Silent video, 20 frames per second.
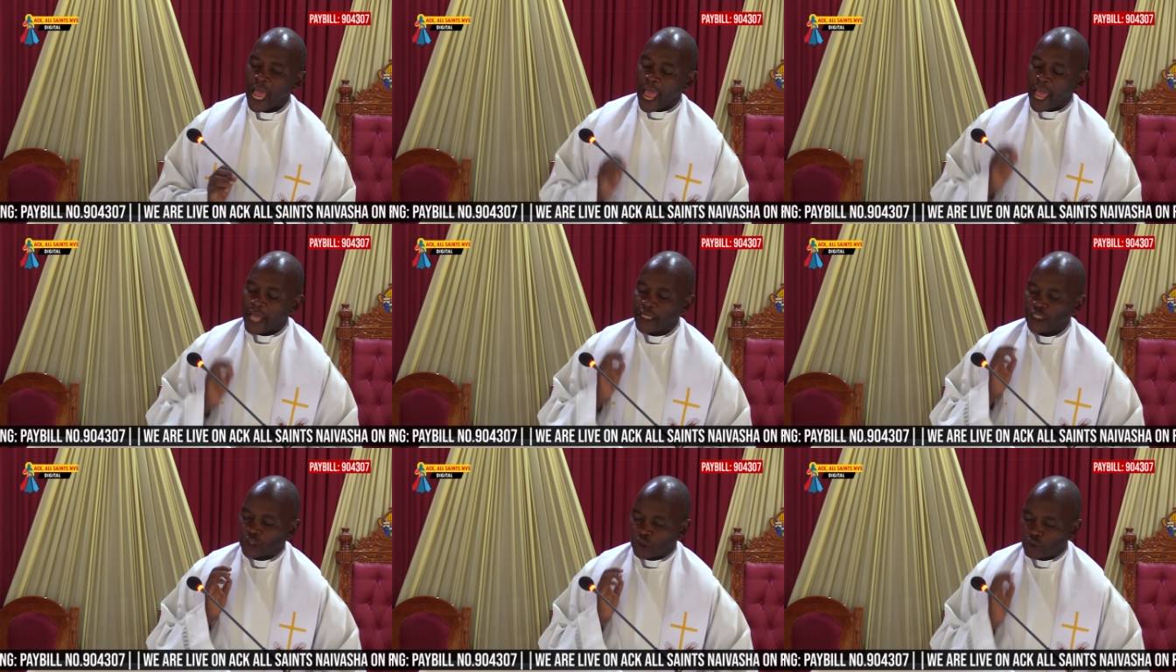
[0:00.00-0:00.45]

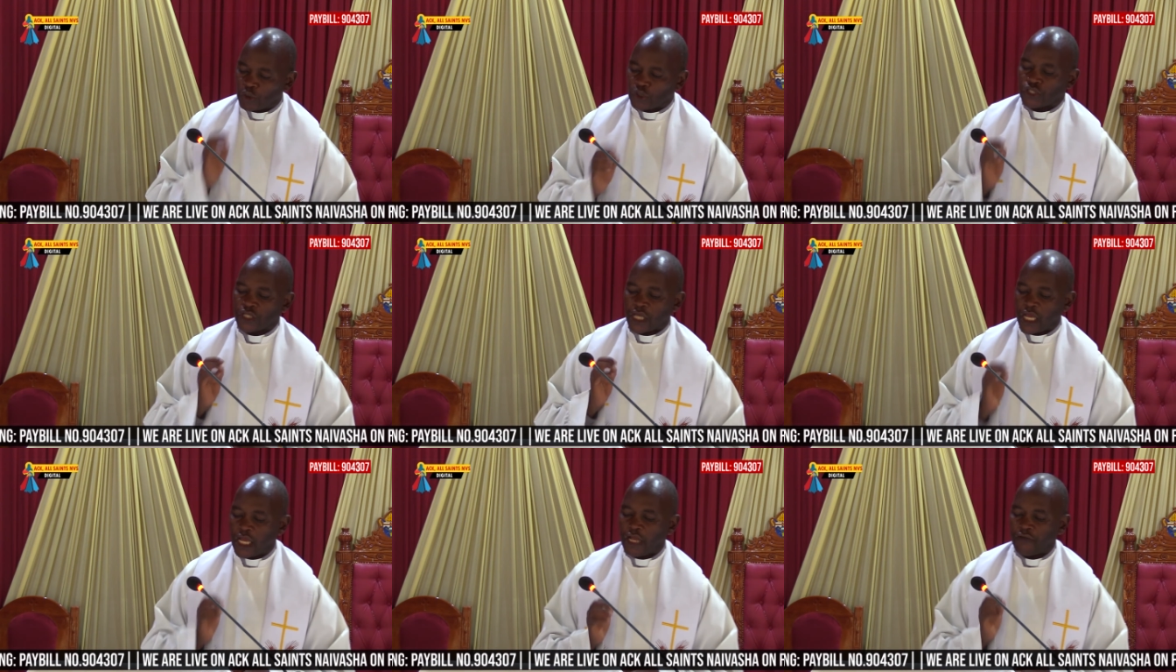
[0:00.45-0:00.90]
and to
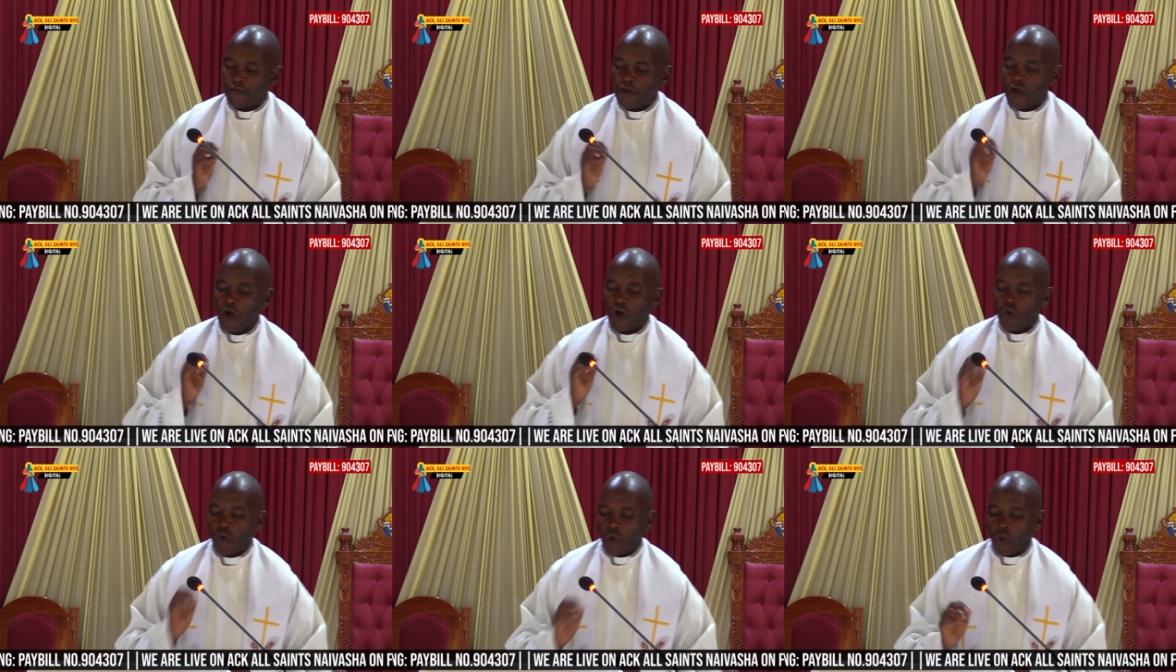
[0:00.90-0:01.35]
save
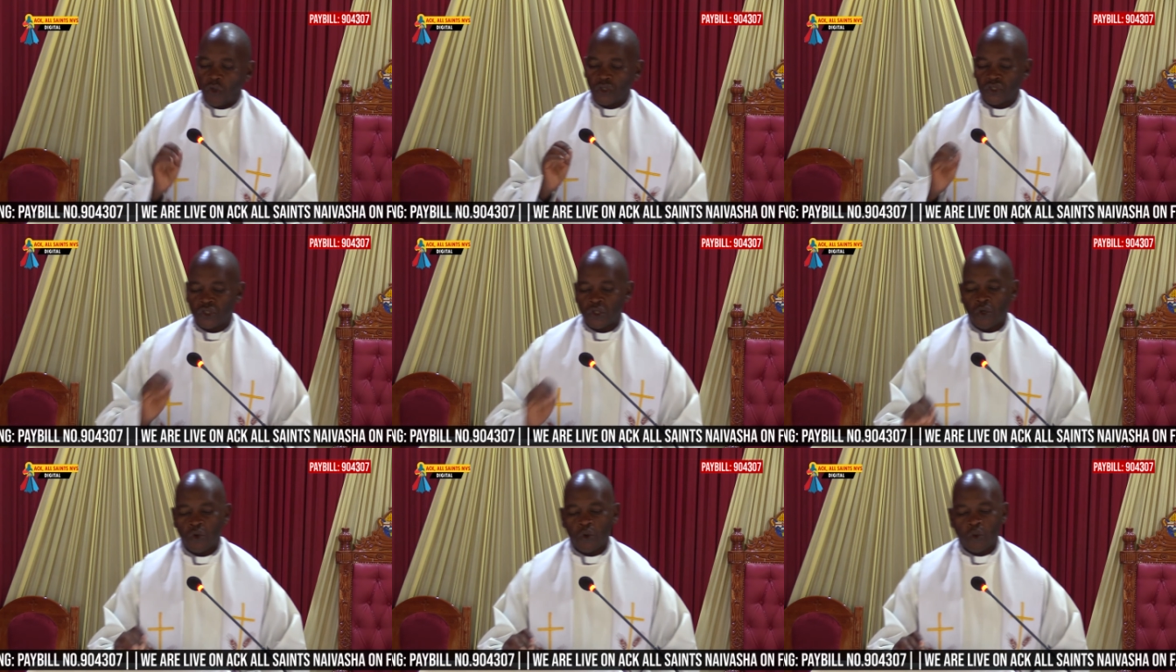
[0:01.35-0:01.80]

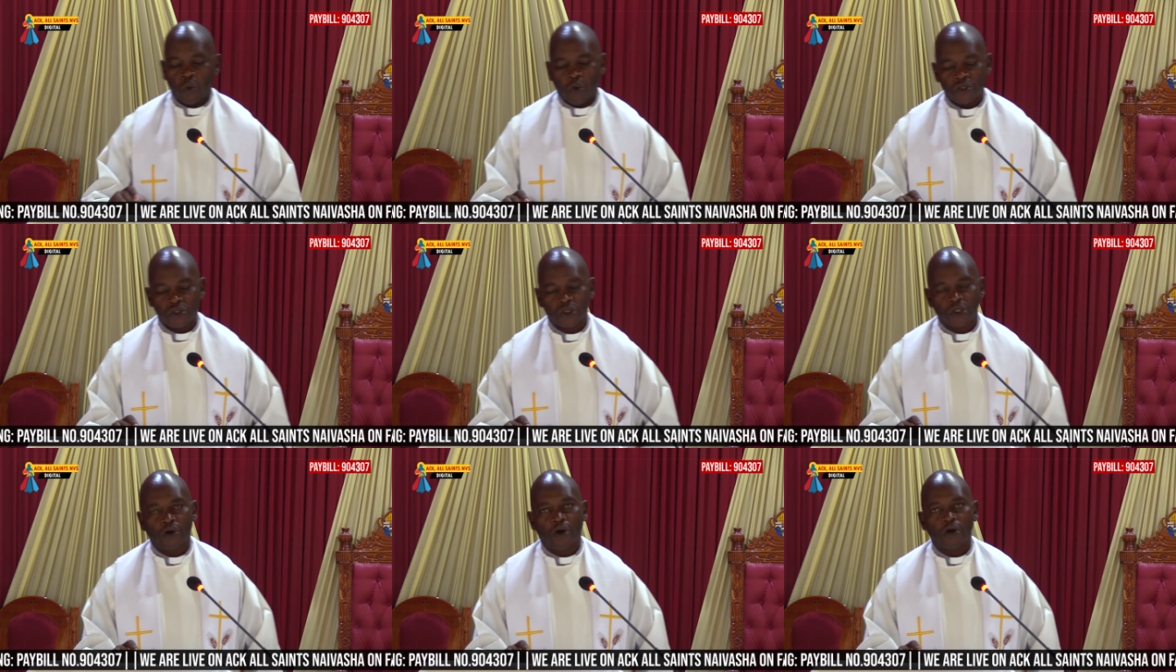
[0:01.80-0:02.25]
what
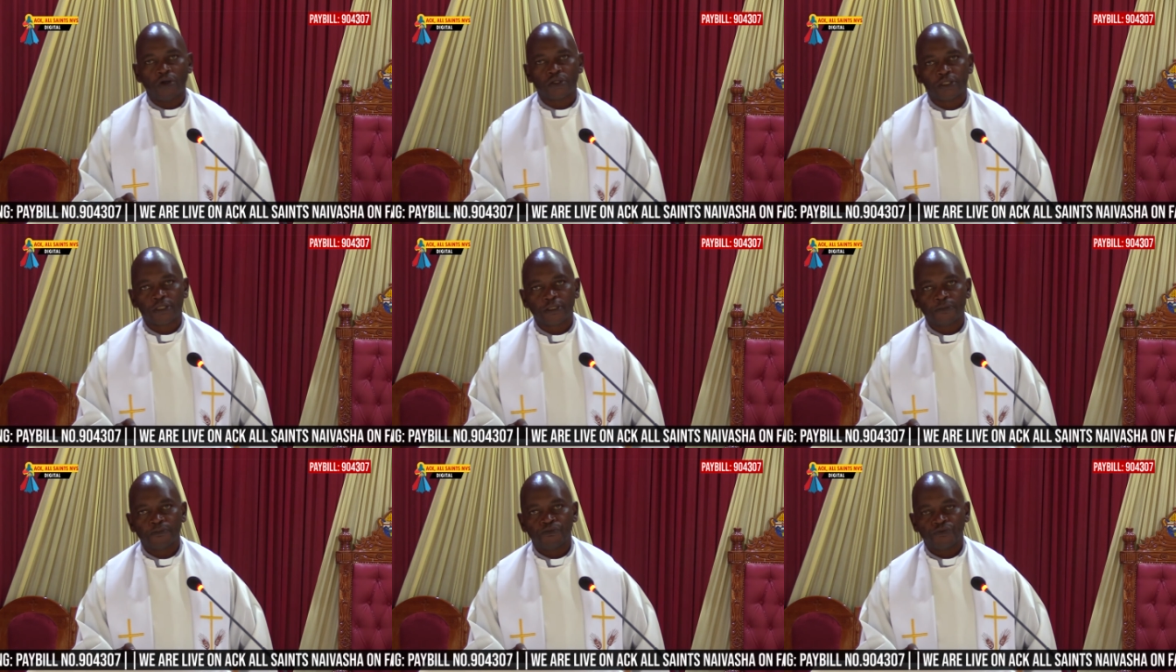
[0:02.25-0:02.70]
was
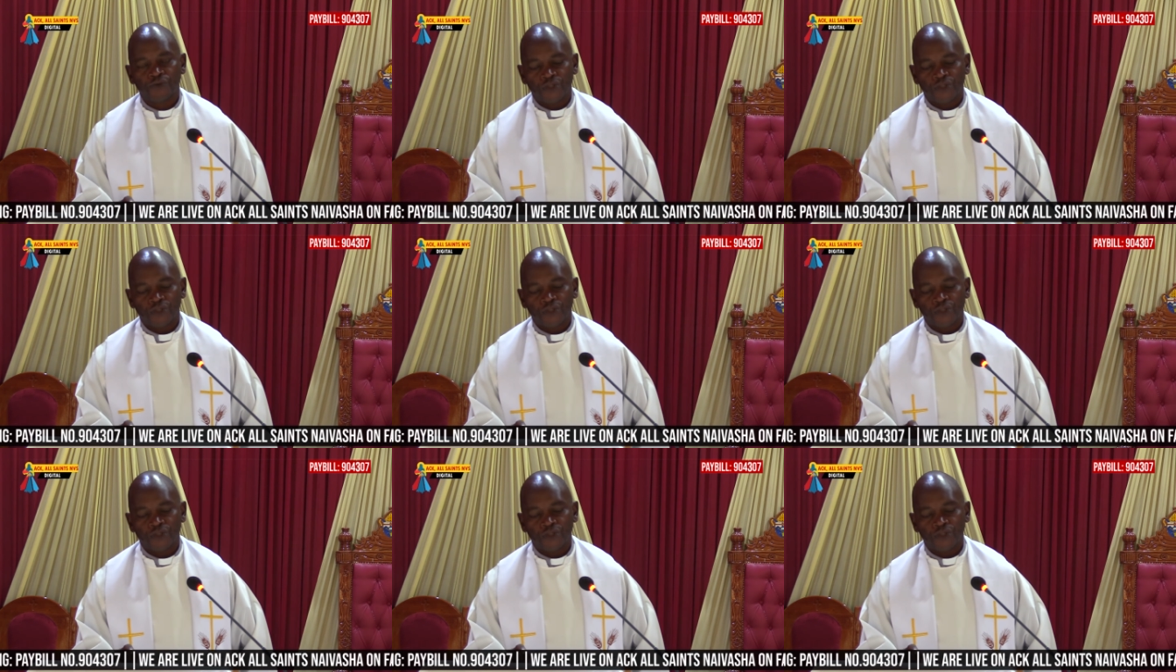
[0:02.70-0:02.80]
lost.